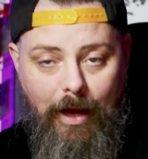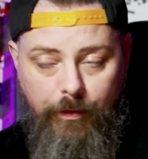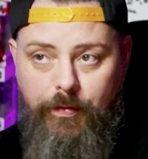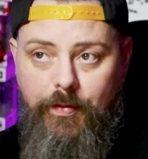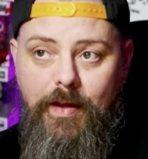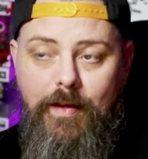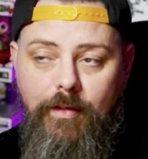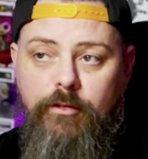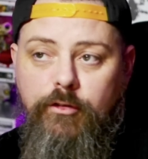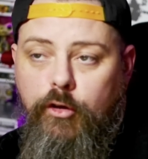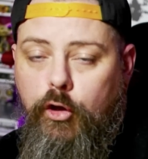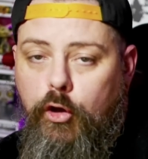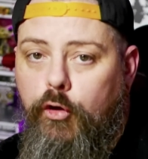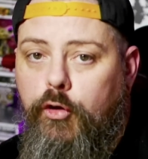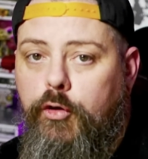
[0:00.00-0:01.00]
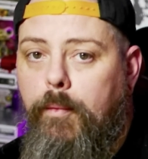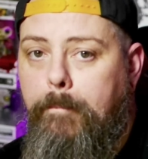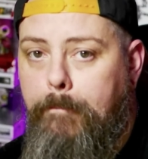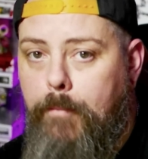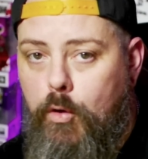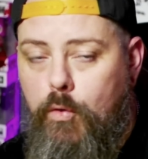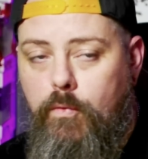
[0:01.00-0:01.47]
I think that's a good
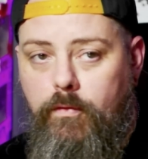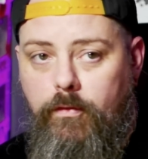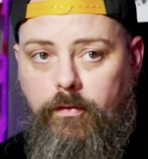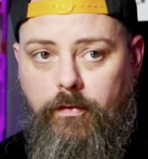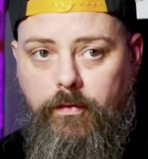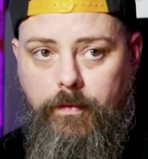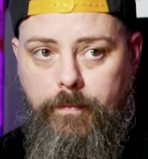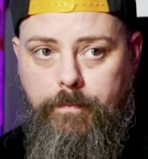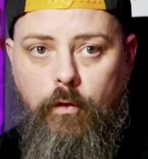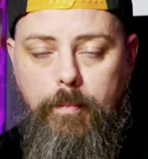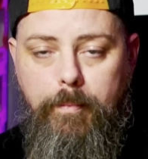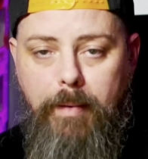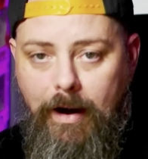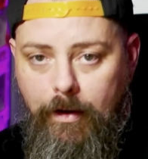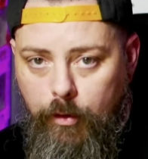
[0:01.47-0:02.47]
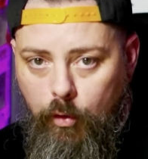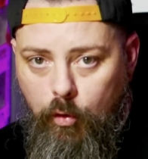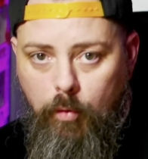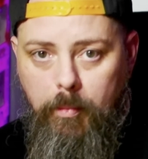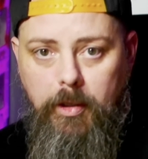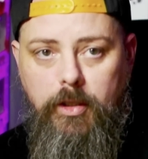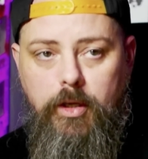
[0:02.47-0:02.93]
move for the
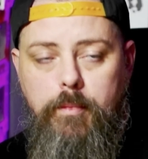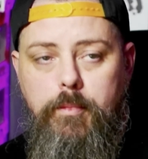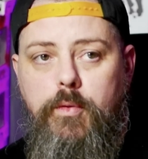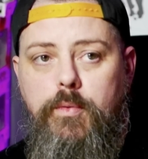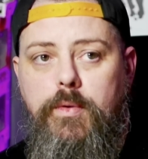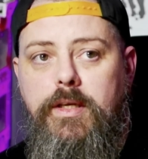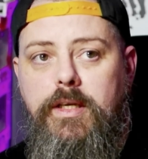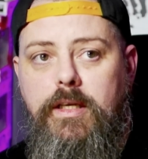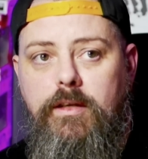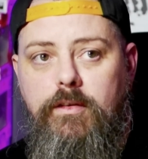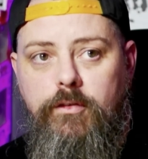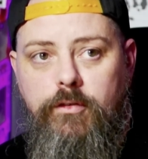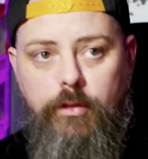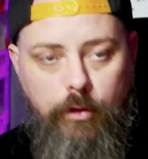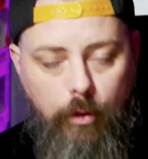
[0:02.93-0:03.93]
paranormal communities,